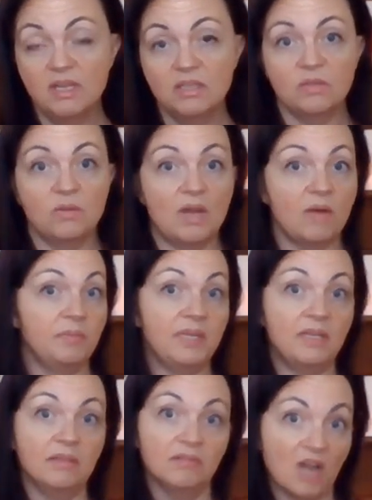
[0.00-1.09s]
so that would
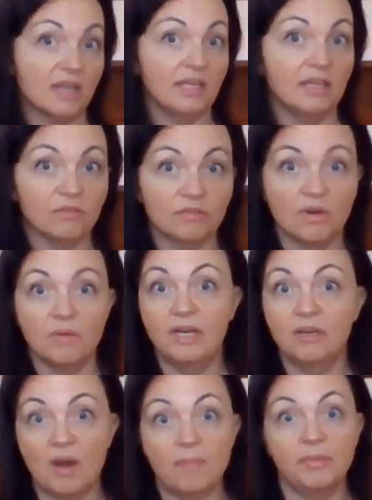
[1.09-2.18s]
be locking
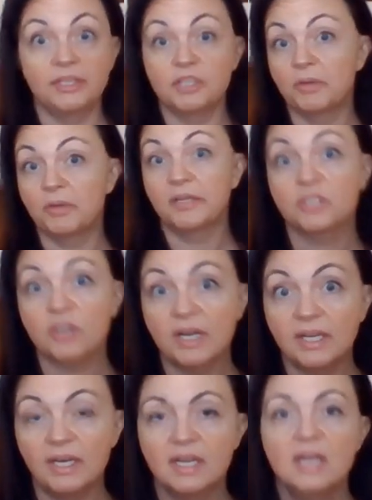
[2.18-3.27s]
throwing grappling choking and
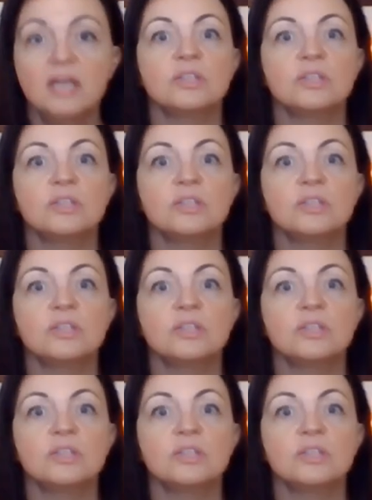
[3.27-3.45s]
striking